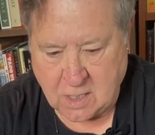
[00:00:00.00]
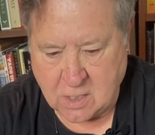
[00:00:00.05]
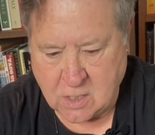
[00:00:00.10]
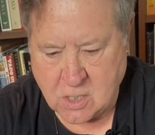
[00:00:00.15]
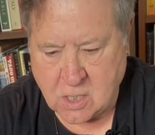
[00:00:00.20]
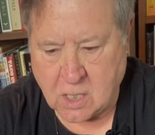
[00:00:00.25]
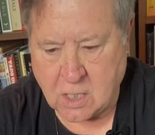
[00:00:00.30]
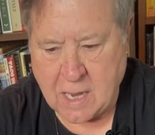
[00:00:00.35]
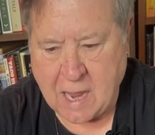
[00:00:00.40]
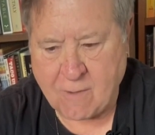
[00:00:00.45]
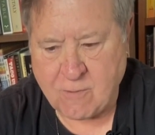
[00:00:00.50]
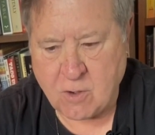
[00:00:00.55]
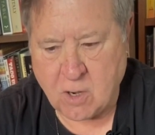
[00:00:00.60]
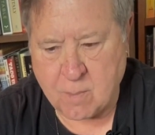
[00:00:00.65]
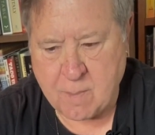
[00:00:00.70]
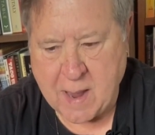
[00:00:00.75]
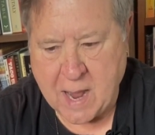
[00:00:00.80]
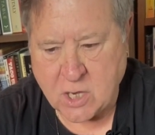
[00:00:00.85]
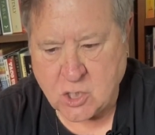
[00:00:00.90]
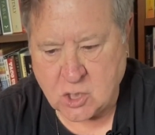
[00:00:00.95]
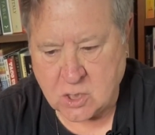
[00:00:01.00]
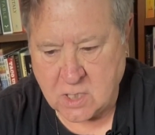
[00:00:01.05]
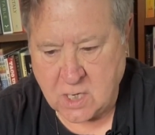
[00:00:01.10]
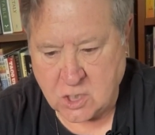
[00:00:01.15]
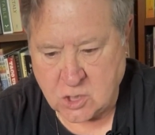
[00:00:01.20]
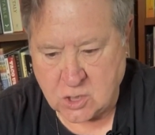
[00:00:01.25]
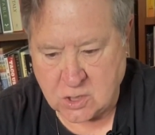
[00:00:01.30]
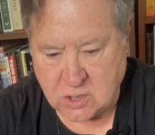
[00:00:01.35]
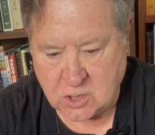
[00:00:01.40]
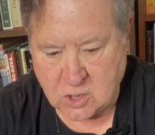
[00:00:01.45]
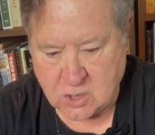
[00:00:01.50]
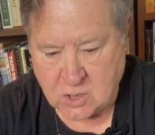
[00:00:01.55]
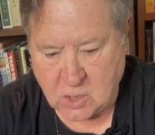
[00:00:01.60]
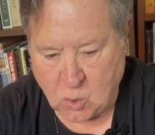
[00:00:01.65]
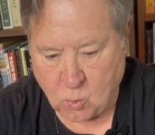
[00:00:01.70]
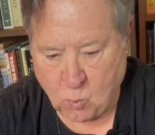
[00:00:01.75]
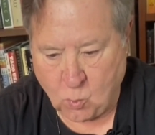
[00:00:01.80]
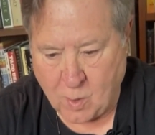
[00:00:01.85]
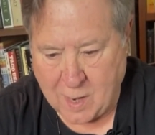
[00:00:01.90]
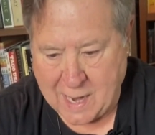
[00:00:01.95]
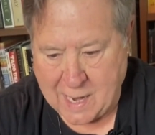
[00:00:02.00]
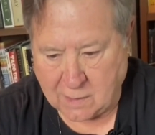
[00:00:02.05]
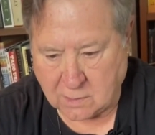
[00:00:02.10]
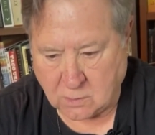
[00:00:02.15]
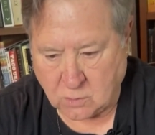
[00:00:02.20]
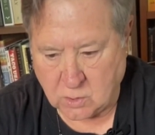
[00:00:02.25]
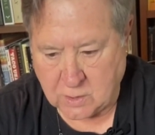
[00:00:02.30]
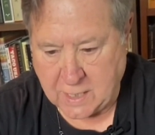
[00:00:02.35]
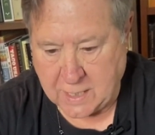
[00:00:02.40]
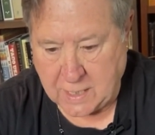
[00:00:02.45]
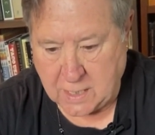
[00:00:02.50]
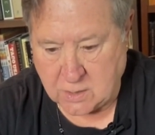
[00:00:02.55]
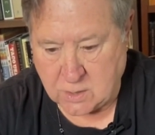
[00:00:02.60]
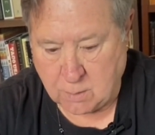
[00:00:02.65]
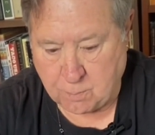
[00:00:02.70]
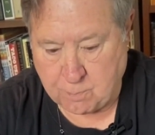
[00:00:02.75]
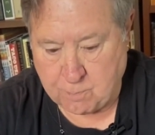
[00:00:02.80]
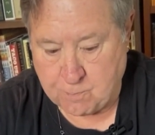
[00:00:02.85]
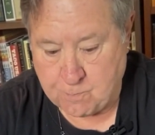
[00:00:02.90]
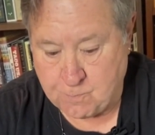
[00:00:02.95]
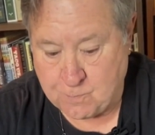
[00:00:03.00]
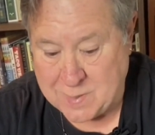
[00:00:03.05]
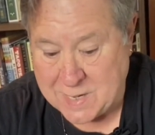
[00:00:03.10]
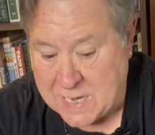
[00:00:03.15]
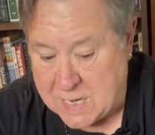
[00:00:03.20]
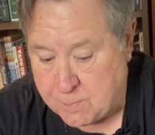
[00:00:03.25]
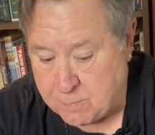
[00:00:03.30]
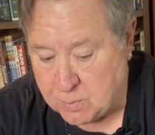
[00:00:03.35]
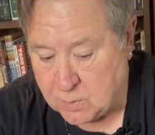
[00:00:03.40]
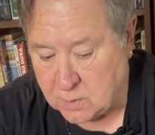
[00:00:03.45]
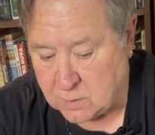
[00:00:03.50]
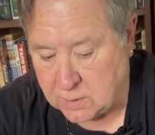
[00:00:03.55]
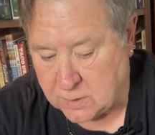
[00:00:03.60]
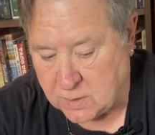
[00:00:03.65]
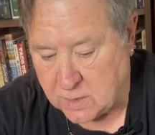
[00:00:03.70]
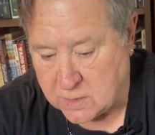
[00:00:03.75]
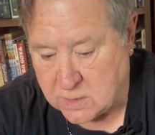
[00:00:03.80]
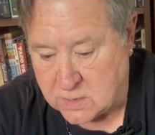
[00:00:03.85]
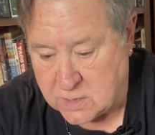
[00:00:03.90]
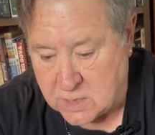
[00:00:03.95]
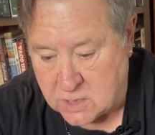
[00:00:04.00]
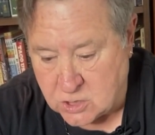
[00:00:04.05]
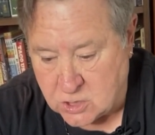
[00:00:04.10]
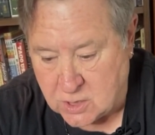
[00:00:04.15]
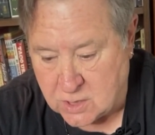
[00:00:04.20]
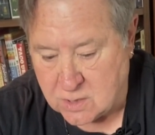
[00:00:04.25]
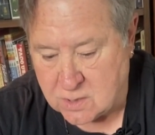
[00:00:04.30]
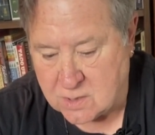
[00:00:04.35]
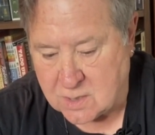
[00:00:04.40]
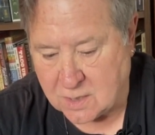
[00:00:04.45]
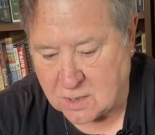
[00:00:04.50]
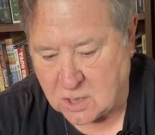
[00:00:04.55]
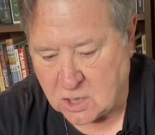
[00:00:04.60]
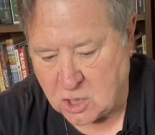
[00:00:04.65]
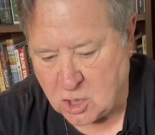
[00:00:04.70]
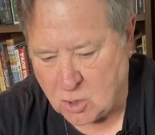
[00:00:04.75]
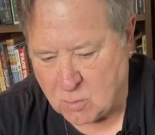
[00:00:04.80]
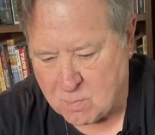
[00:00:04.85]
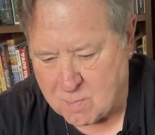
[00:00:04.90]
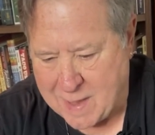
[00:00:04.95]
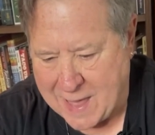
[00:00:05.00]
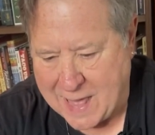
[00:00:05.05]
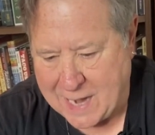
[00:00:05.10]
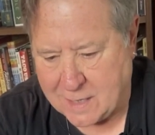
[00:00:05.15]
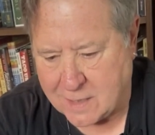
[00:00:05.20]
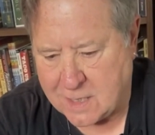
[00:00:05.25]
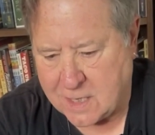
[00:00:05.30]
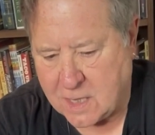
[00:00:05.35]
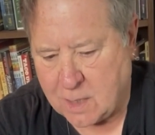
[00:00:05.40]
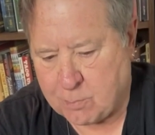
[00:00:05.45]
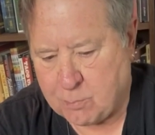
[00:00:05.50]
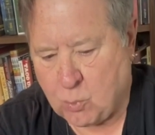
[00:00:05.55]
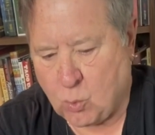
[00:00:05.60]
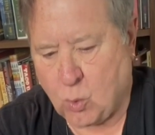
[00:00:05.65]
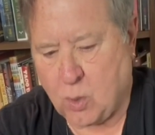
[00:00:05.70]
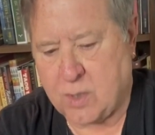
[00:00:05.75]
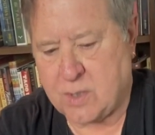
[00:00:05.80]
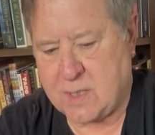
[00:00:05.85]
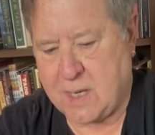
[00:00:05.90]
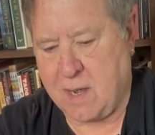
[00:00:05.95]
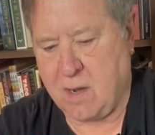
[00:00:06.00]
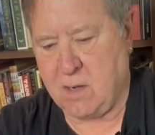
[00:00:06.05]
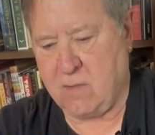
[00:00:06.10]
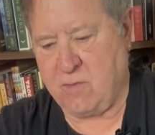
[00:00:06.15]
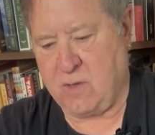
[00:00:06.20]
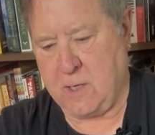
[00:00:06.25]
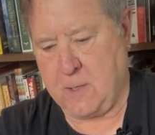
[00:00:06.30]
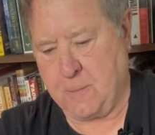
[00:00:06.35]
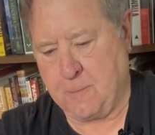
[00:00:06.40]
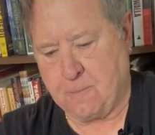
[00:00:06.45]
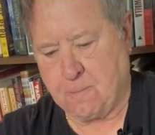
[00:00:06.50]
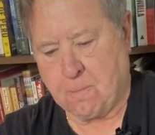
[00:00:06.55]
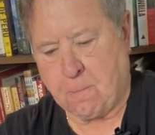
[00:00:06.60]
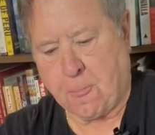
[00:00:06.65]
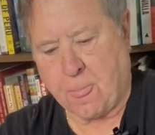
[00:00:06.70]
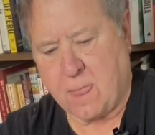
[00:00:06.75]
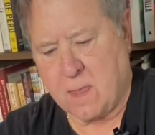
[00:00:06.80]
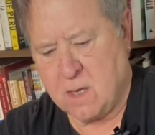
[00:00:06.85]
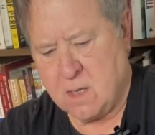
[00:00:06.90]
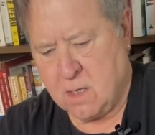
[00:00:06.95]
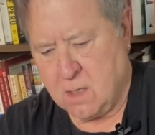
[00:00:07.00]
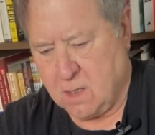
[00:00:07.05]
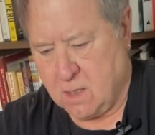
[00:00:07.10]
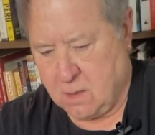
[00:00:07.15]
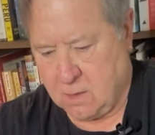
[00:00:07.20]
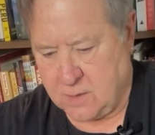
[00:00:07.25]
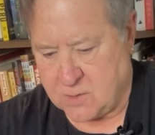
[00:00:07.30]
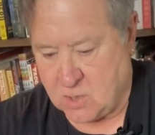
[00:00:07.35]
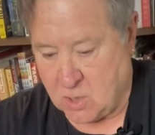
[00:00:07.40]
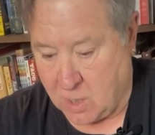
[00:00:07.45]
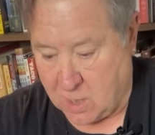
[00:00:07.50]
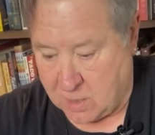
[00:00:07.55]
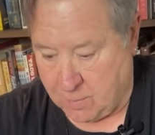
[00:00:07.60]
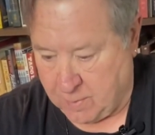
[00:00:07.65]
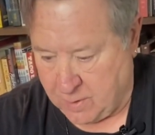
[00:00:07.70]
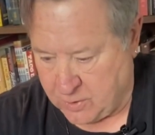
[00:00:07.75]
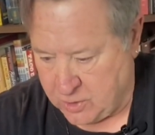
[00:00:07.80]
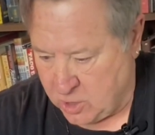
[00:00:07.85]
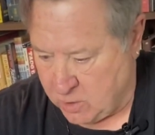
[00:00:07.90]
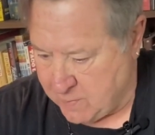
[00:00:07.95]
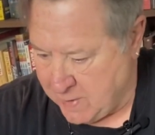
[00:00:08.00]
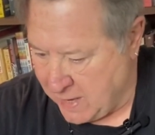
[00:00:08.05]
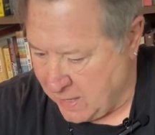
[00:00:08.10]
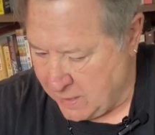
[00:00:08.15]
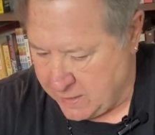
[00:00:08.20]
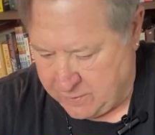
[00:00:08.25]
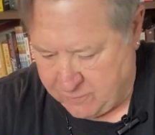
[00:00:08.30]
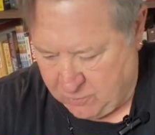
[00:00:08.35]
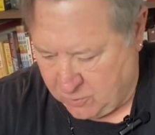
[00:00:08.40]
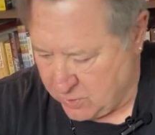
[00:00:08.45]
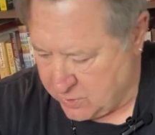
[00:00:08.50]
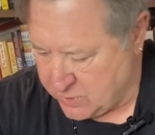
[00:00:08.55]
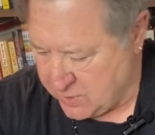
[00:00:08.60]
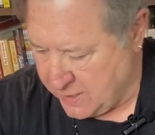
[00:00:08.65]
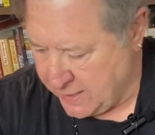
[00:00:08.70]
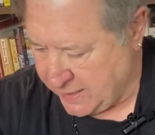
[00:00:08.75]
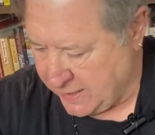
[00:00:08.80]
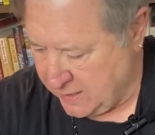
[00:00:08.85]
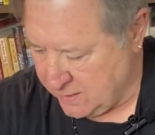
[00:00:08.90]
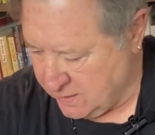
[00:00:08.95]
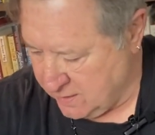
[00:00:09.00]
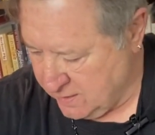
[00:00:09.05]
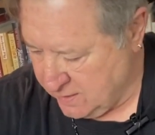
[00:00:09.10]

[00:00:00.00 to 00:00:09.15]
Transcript: going to have your imagination just go wild looking at the people and the dishes and the humanity that pours out of it. Let's talk about the humanity for a second.